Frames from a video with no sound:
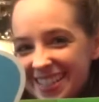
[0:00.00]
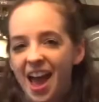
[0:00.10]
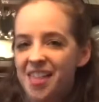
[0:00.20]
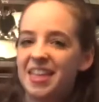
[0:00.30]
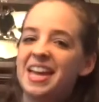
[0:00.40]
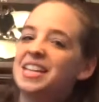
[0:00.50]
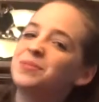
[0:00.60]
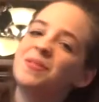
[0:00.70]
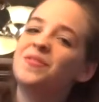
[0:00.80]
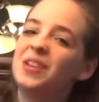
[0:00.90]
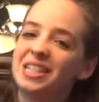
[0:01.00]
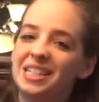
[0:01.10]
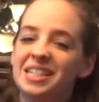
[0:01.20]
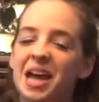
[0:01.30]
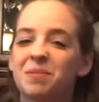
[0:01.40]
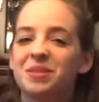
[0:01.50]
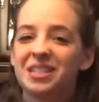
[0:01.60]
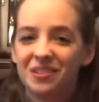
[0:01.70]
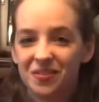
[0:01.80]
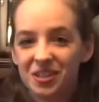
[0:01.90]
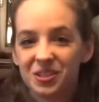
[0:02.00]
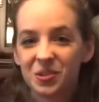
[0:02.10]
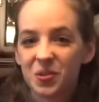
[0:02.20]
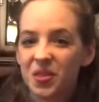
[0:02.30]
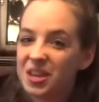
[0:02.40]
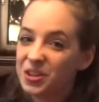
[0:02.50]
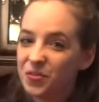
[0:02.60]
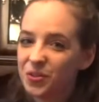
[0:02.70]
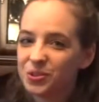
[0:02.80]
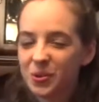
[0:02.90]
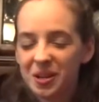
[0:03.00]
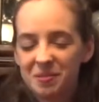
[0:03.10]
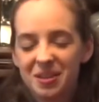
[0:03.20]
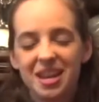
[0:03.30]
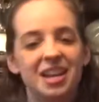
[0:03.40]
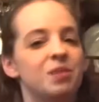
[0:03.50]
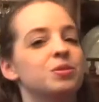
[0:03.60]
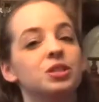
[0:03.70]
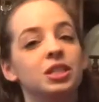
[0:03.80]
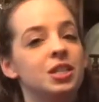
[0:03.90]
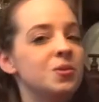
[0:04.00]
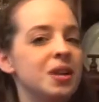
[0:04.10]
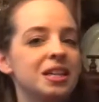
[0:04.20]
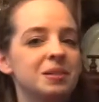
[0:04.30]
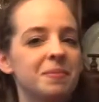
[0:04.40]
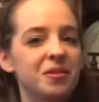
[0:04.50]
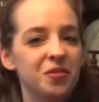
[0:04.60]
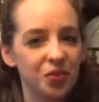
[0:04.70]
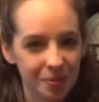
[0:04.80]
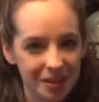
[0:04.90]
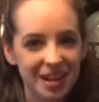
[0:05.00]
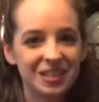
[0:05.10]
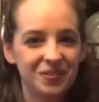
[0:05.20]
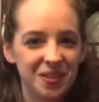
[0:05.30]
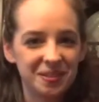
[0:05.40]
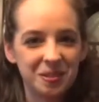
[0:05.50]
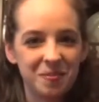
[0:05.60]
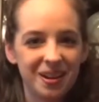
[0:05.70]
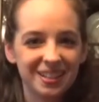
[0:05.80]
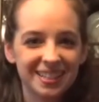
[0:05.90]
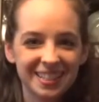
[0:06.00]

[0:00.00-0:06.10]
And that has been Fancy Time with Tiffy, so thank you for joining me and I will see you next month for my next Fancy Box.